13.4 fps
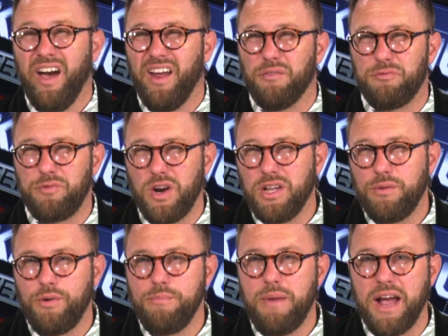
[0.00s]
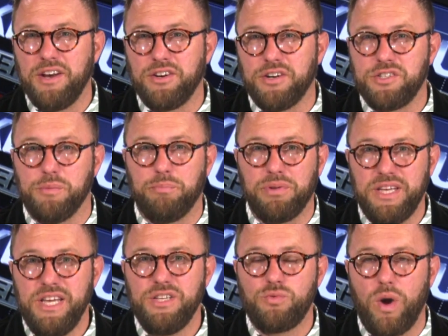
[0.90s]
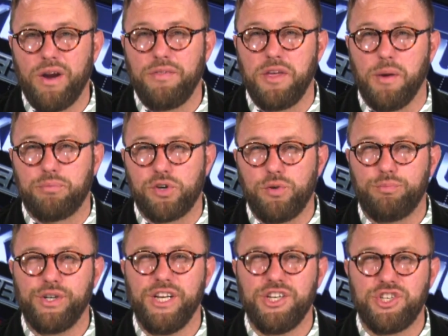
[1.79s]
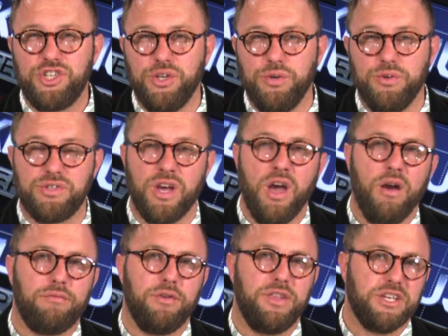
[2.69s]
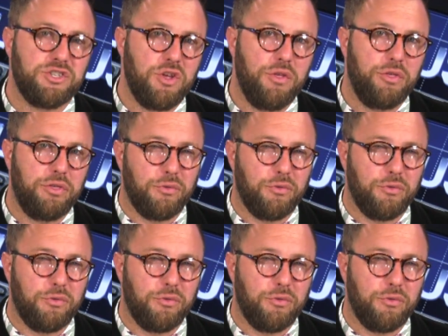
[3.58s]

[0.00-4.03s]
And a friendly reminder to please wear the appropriate shoes for this